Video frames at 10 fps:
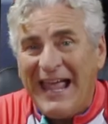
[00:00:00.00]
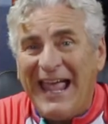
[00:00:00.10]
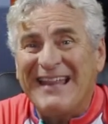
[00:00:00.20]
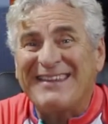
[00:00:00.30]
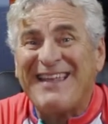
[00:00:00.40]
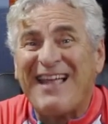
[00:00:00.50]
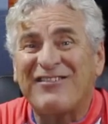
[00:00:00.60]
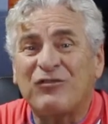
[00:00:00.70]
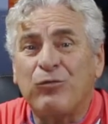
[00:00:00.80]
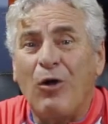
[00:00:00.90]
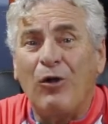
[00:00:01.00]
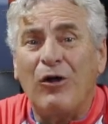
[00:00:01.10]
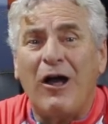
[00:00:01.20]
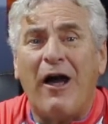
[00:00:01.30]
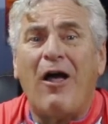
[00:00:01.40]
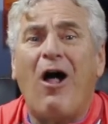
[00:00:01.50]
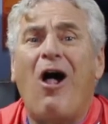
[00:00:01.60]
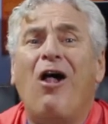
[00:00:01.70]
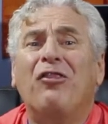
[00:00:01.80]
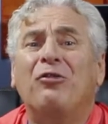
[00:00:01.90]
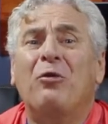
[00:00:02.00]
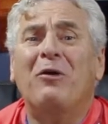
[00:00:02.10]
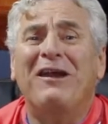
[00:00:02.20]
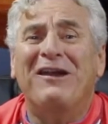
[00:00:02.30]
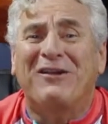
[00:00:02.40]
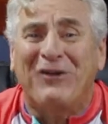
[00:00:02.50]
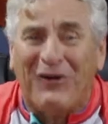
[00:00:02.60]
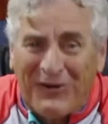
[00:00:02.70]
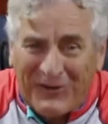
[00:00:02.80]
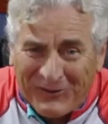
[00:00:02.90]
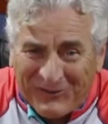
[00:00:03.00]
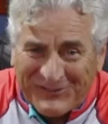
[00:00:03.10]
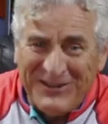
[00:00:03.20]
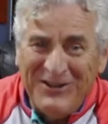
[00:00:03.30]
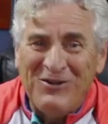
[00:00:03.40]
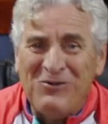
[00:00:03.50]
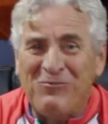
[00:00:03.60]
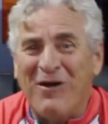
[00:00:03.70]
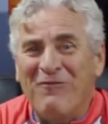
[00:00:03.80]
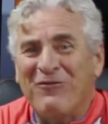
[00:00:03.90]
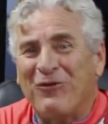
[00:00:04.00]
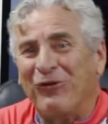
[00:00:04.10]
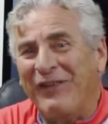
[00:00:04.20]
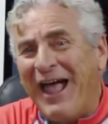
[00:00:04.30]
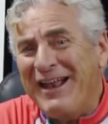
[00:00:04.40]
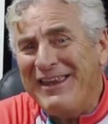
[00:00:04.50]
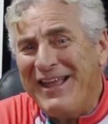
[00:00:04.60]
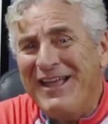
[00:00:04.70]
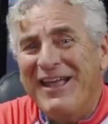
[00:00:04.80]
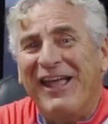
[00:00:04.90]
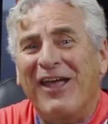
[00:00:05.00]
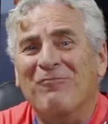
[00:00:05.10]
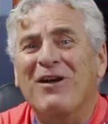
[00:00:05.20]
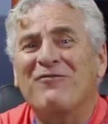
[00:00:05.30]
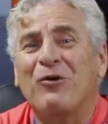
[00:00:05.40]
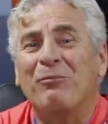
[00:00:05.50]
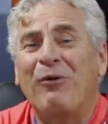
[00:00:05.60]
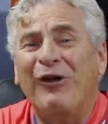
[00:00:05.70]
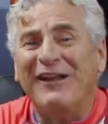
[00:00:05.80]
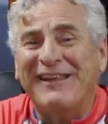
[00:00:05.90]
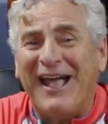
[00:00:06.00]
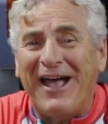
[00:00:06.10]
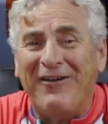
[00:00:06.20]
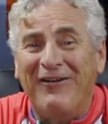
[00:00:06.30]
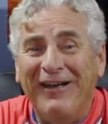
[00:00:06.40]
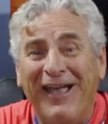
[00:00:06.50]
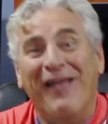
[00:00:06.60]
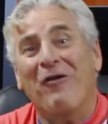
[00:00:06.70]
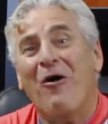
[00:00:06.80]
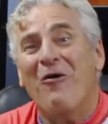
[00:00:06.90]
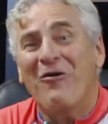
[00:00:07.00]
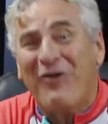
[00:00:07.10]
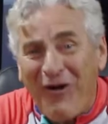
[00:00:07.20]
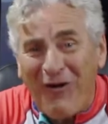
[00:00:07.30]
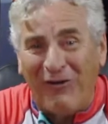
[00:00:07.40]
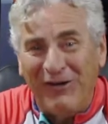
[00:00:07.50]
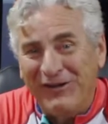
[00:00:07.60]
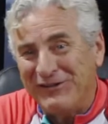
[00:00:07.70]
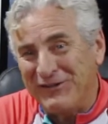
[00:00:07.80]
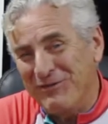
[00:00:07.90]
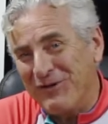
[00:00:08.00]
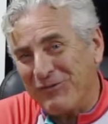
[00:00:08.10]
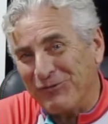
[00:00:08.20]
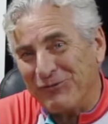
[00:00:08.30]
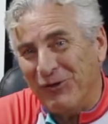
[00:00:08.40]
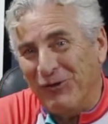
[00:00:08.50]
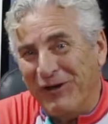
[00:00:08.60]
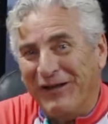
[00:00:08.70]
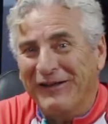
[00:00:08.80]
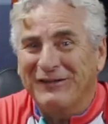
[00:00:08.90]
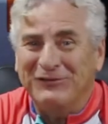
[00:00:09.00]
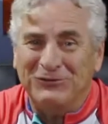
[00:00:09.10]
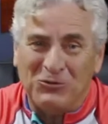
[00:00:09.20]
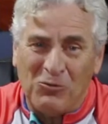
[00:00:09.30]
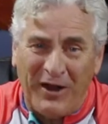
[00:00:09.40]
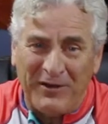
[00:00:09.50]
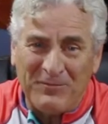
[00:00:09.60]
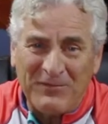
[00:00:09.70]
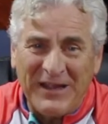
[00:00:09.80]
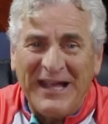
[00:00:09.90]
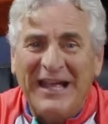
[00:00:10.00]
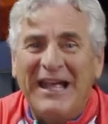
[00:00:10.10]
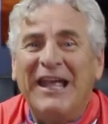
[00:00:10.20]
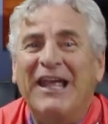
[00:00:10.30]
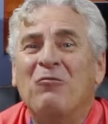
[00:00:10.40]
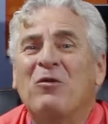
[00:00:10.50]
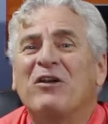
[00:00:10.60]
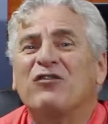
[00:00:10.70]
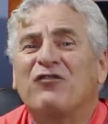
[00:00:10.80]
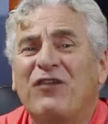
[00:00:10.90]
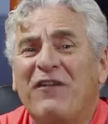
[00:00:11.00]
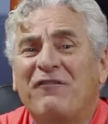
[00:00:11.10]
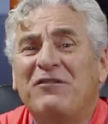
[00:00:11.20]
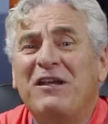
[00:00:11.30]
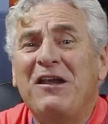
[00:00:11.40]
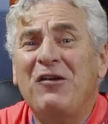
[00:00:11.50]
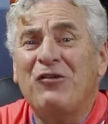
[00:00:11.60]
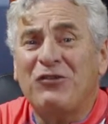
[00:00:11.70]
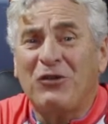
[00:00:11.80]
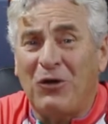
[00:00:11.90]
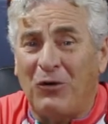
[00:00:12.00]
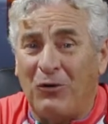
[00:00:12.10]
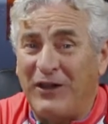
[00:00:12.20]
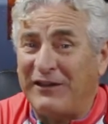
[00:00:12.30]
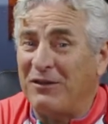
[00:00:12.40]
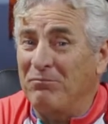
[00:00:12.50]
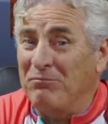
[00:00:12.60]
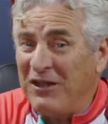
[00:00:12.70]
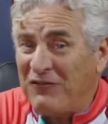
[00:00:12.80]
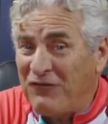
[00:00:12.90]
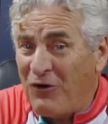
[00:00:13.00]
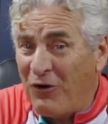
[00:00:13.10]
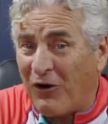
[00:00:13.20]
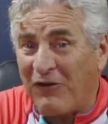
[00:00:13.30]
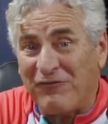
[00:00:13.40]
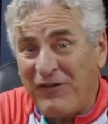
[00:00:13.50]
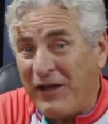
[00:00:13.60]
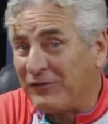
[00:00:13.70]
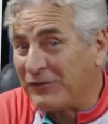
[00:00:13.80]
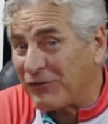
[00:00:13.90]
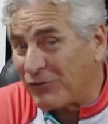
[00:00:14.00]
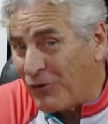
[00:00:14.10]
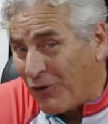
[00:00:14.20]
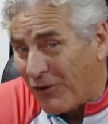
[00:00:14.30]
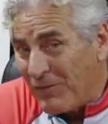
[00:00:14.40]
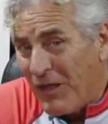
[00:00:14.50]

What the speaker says: And Sassuolo got all three goals from Goldagna and one for Politano and an own goal to beat Crotone 2-1. It was 50 years ago that the Big Four failed to score.